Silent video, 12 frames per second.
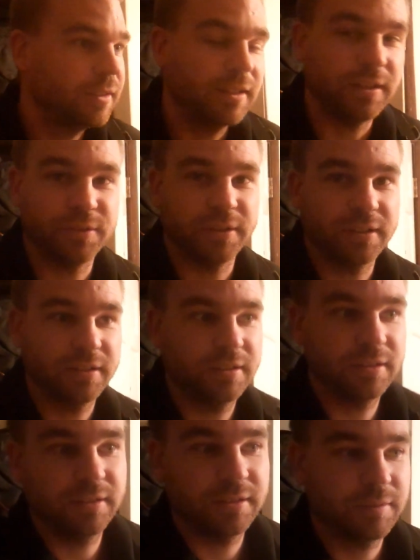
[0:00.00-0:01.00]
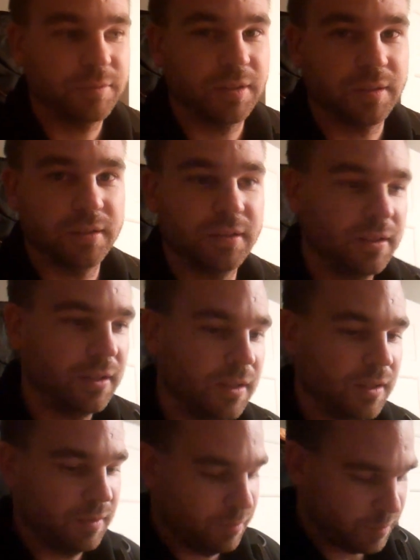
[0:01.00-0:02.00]
Anyway, I'm gonna
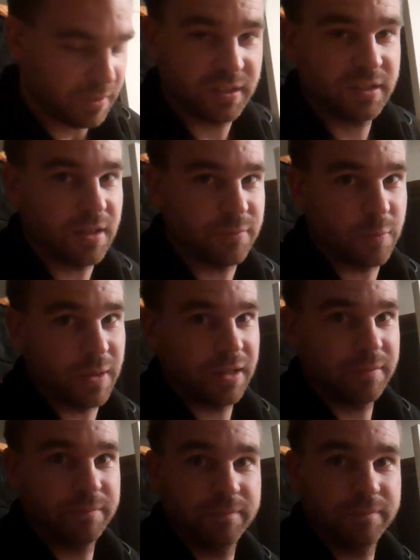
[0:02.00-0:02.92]
throw my stuff away.